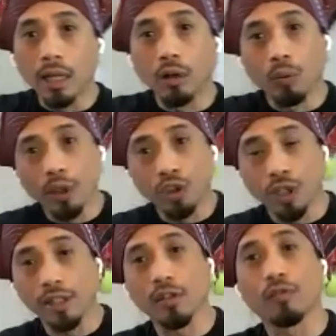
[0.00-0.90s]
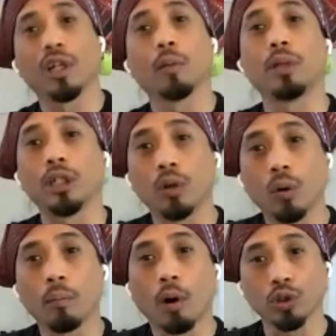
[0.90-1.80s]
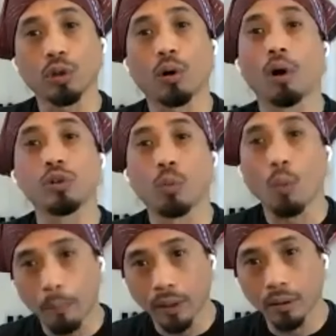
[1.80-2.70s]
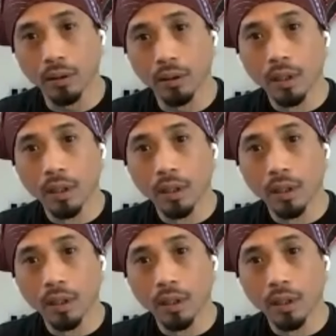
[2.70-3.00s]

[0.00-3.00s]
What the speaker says: It originates as a Filipino martial arts weapon.